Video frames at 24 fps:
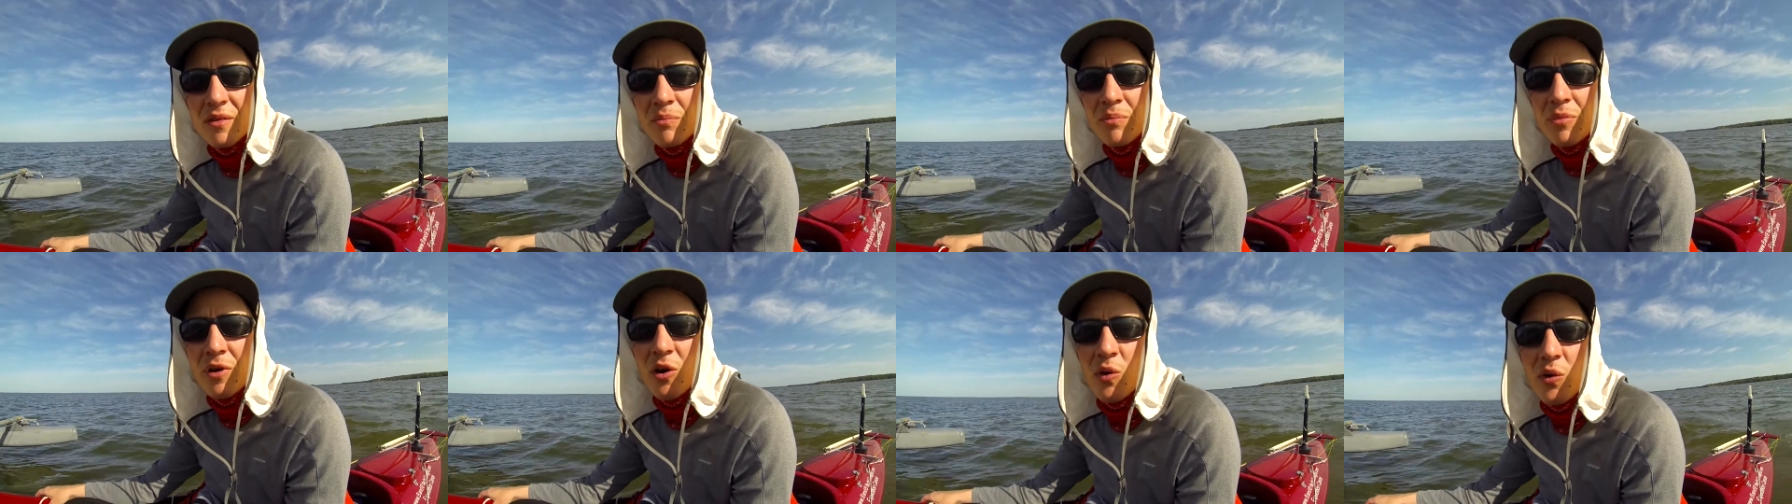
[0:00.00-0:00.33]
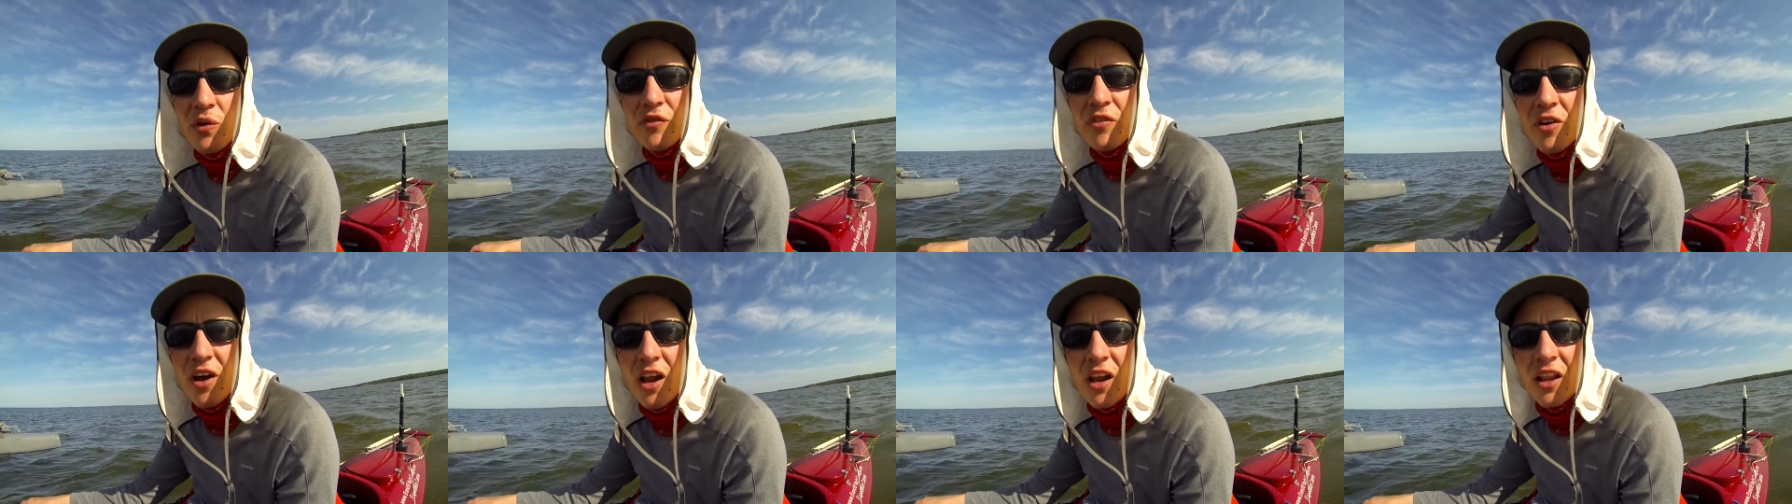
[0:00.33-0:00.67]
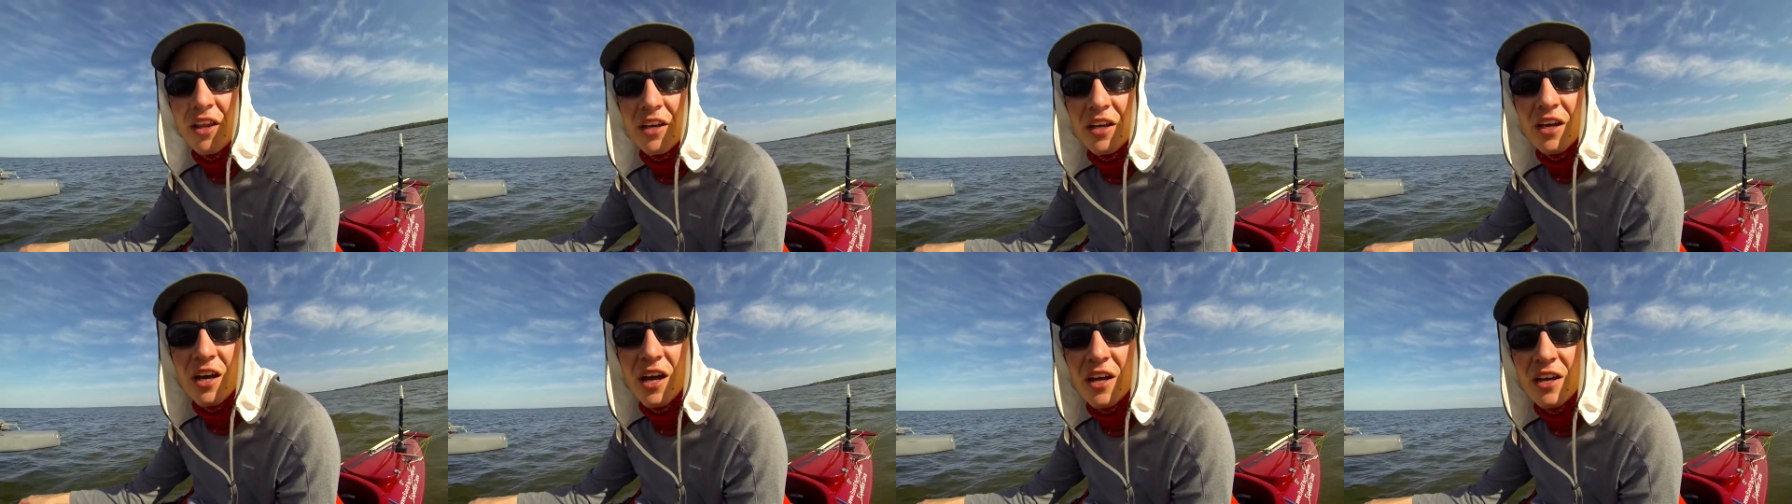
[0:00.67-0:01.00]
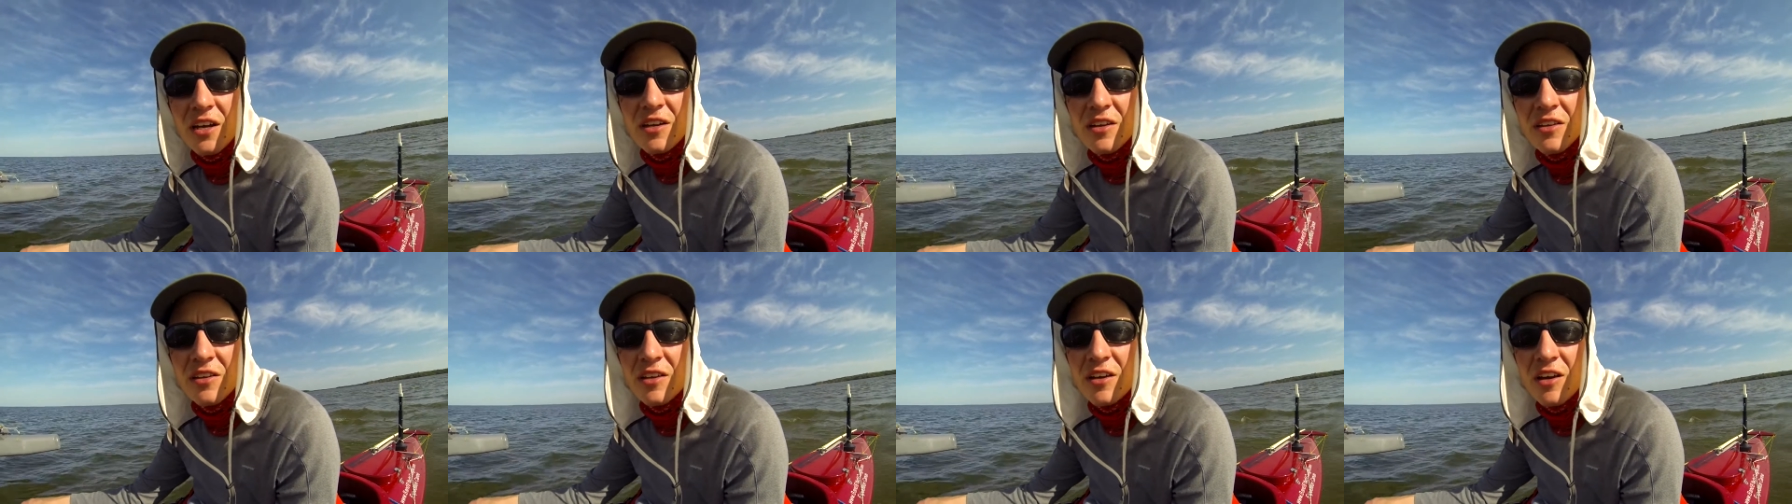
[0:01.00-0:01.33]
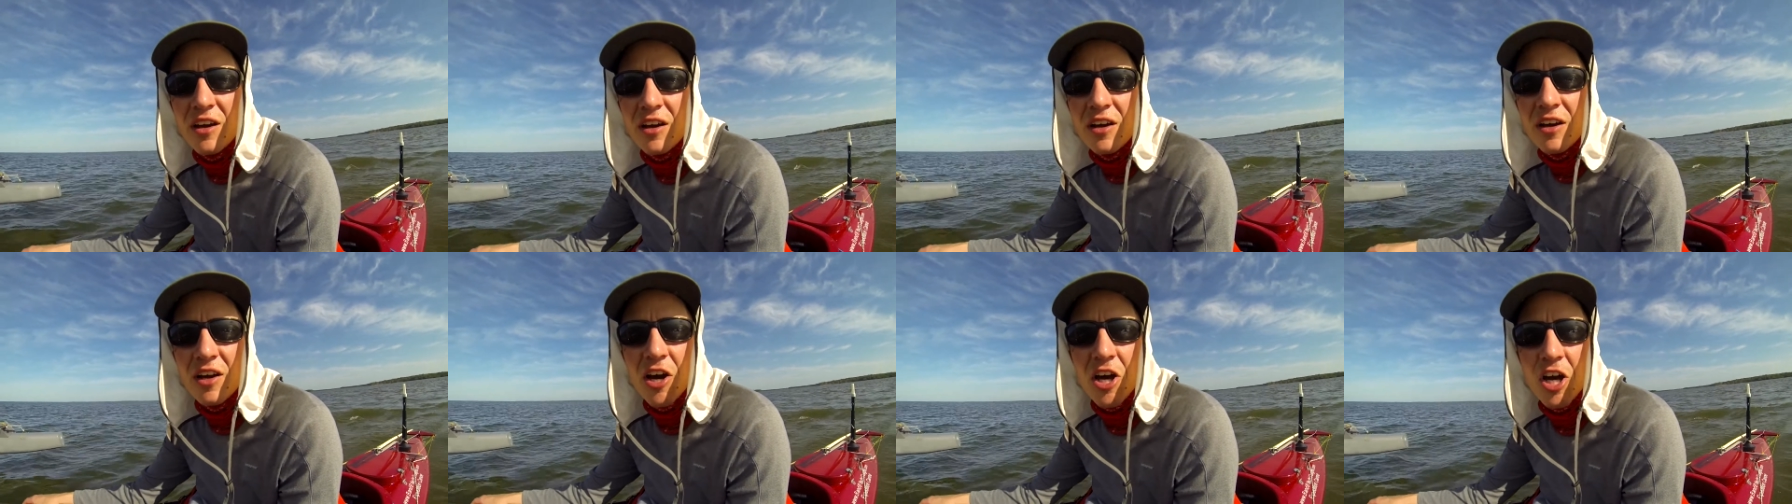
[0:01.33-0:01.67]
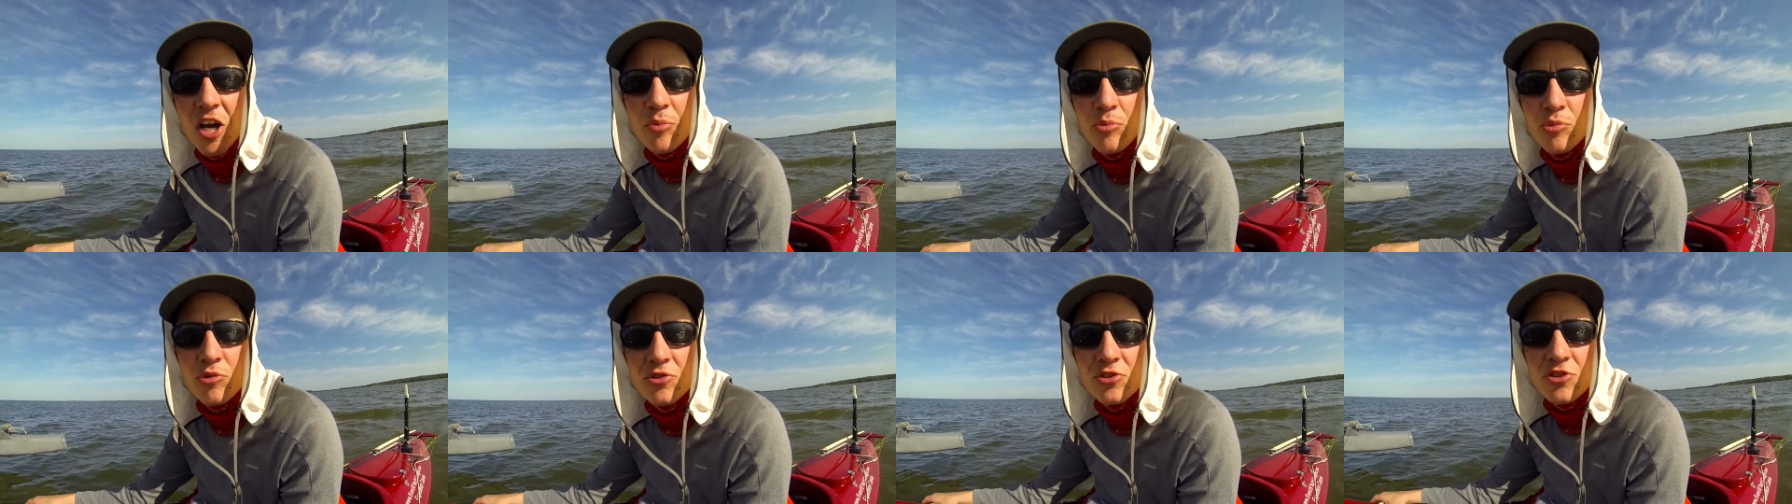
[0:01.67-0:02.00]
But we finally got into there, caught
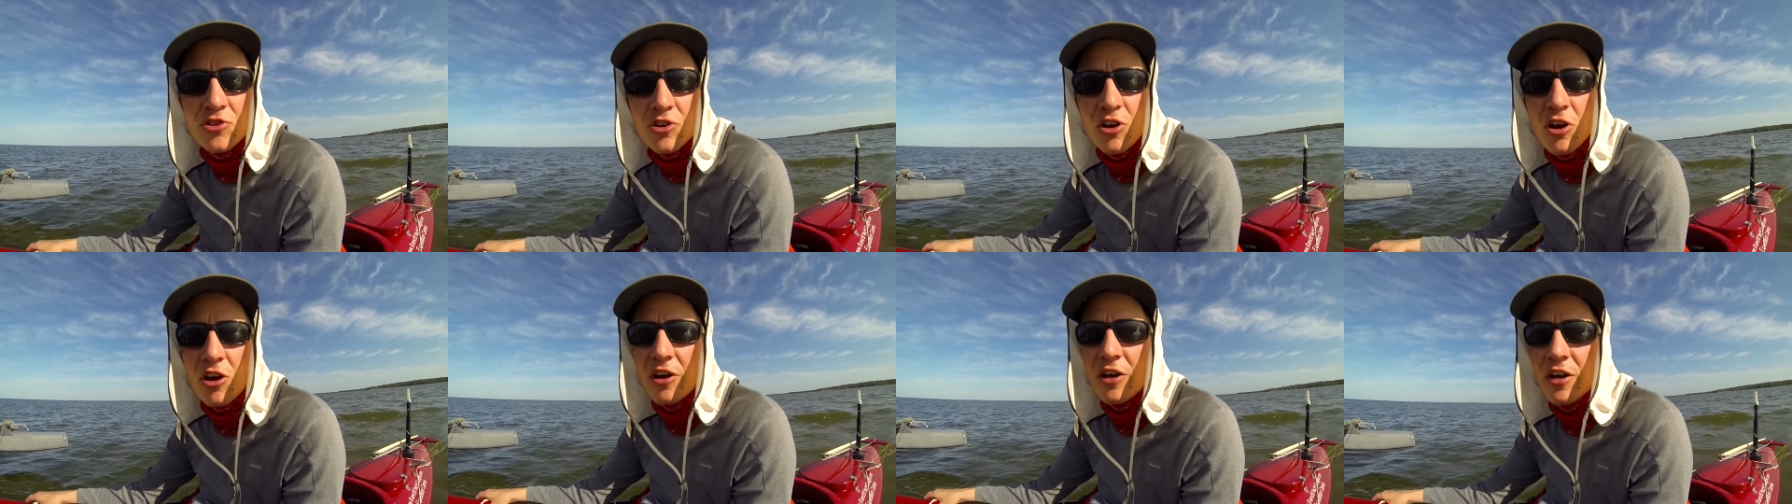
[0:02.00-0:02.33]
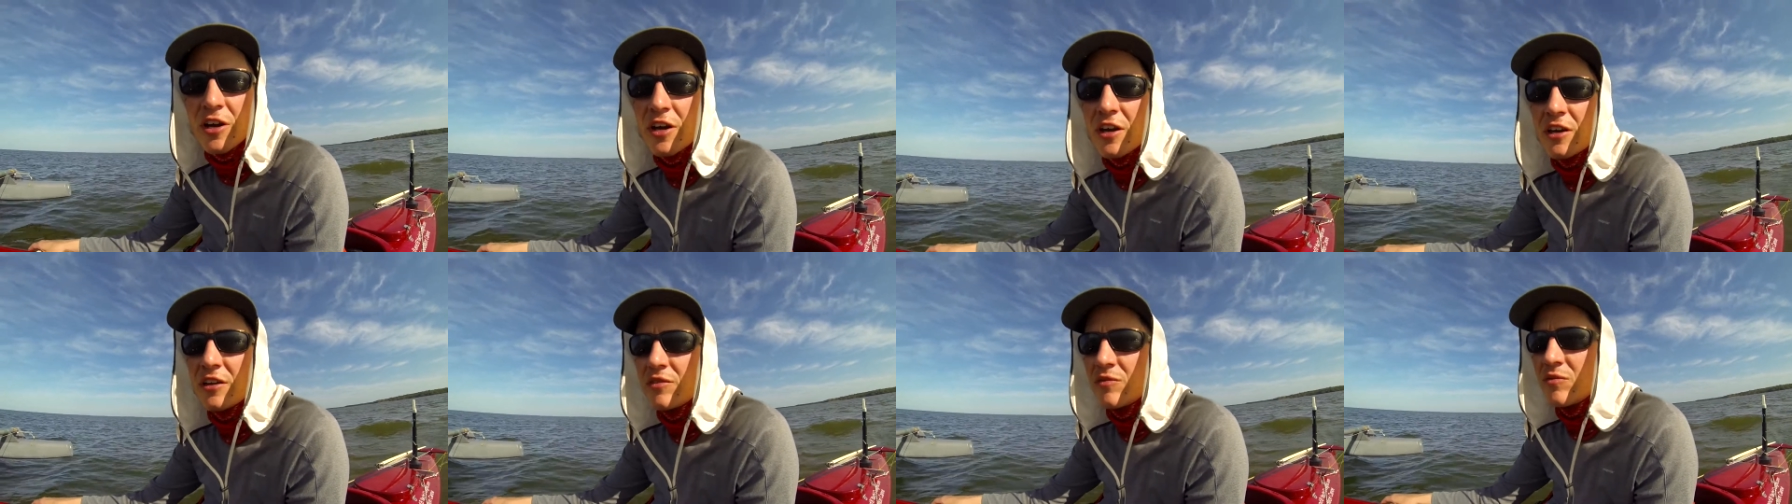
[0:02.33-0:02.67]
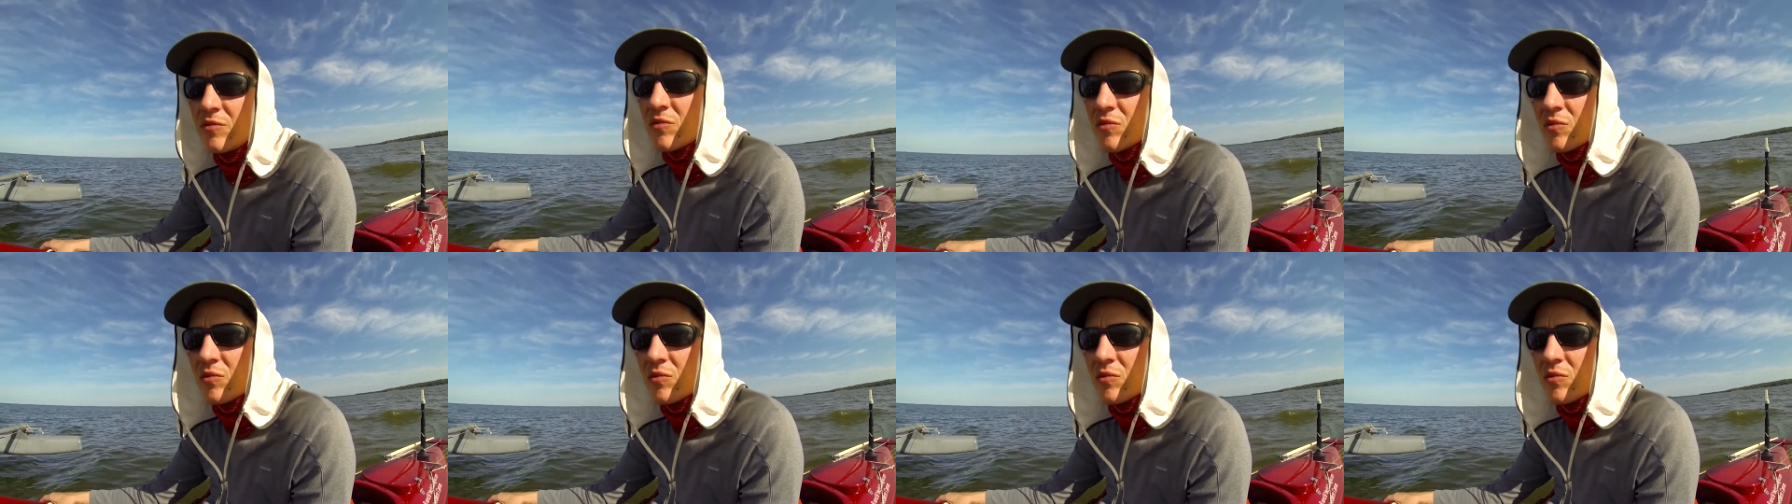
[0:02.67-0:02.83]
up with Jarhead